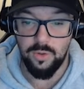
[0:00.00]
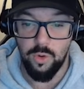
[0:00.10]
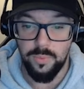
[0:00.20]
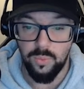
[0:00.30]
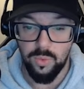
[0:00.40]

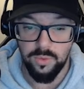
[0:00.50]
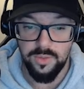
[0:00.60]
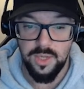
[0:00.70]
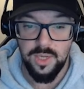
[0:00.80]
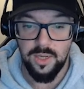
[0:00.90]
open world,
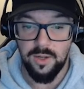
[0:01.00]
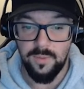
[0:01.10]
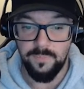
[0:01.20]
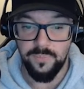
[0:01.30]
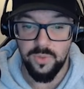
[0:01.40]

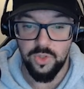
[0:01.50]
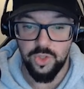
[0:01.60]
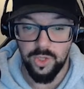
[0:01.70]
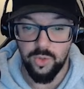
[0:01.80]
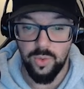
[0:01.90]

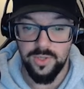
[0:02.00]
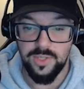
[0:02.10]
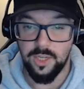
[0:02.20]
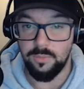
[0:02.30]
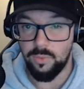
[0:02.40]
shared quests
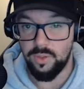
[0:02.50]
and community